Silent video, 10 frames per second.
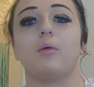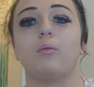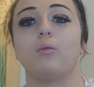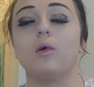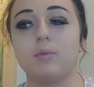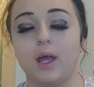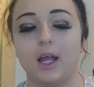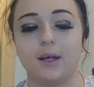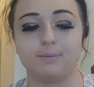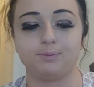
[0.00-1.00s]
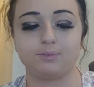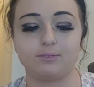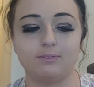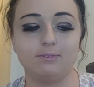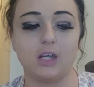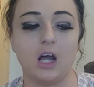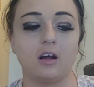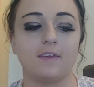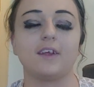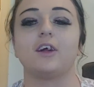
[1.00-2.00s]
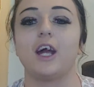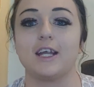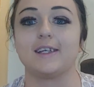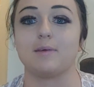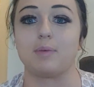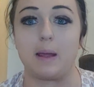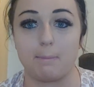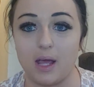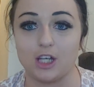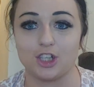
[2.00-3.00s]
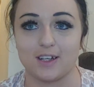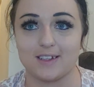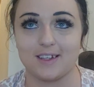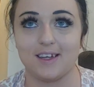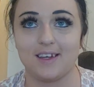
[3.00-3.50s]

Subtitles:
women are not the greatest at being patient.